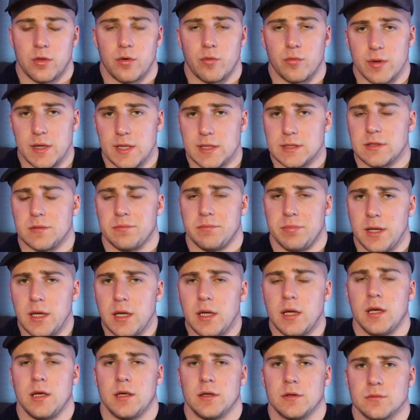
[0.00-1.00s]
Reason
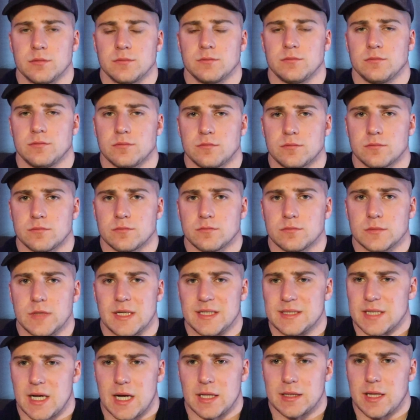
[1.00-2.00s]
being,
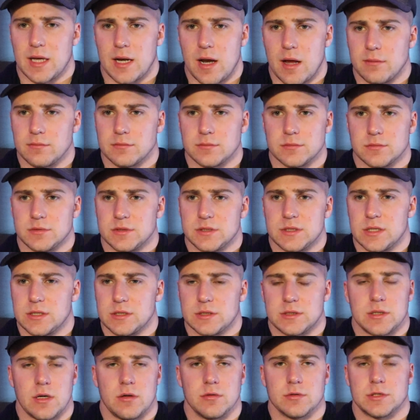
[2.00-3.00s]
it's not that I'm
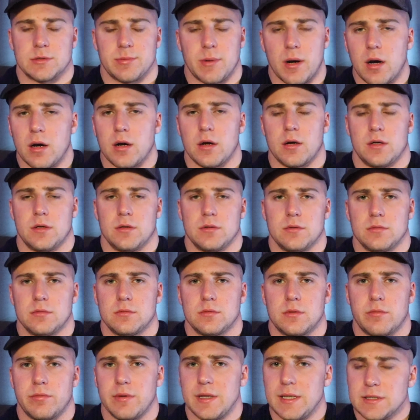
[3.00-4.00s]
just so smarter.
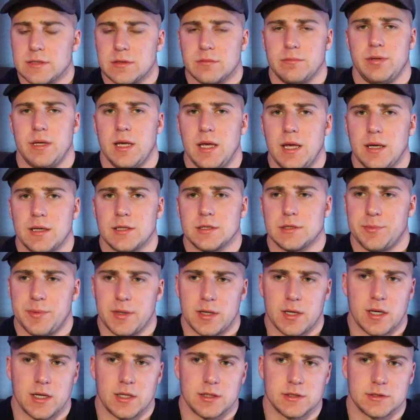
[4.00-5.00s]
The reason being is
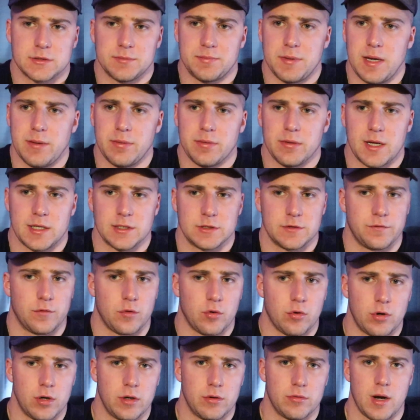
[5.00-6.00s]
because people that's
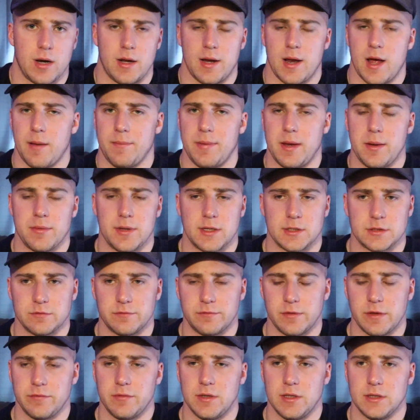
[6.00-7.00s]
40 right now, people that's
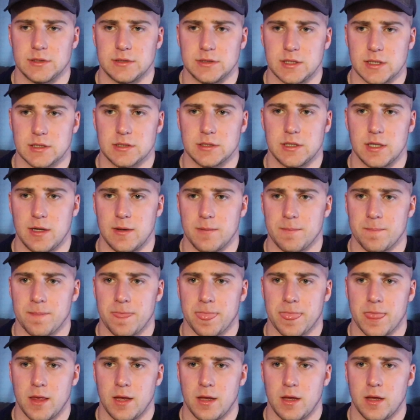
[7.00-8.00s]
50, 60,
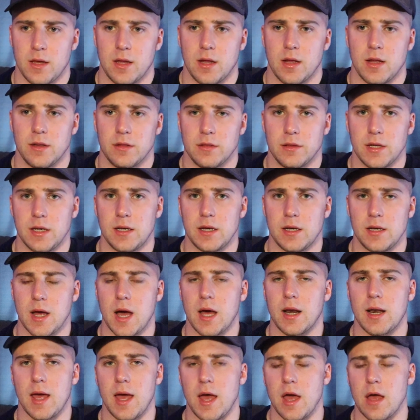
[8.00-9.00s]
they did
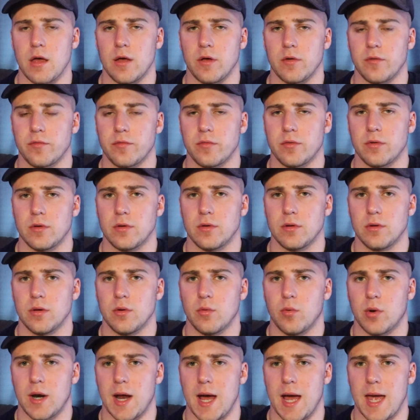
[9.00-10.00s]
not have
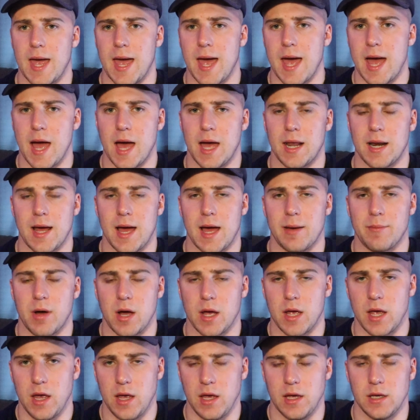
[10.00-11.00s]
what I had at
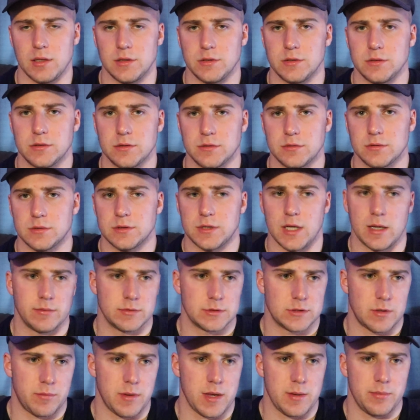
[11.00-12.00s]
my age.
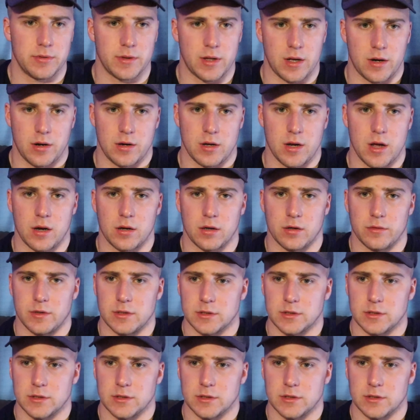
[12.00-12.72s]
Same as the people that are younger.